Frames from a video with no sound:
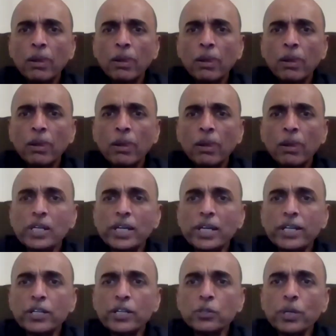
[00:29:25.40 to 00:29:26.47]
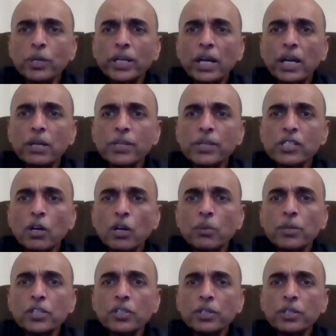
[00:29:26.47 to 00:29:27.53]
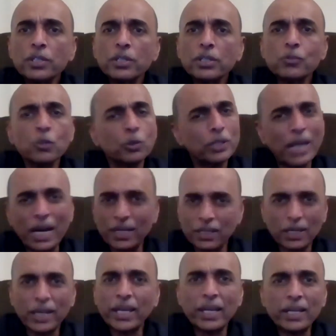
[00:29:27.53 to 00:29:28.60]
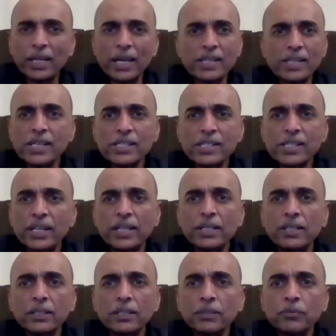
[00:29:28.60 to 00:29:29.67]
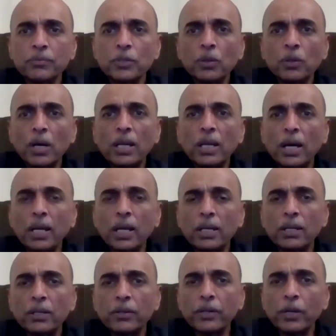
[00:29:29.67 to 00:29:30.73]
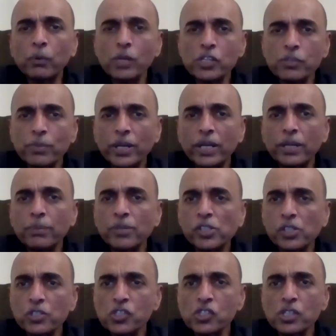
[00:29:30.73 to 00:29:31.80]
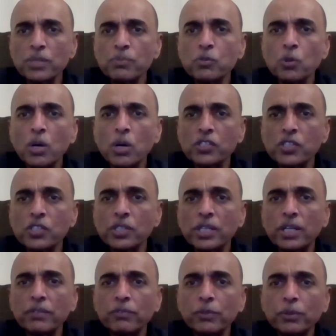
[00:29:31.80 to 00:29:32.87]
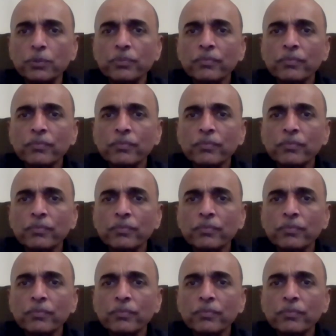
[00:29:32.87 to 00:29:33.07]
Question is related to academics. How much in terms? So that, again, as I said, I'll request my admissions team to answer that for you.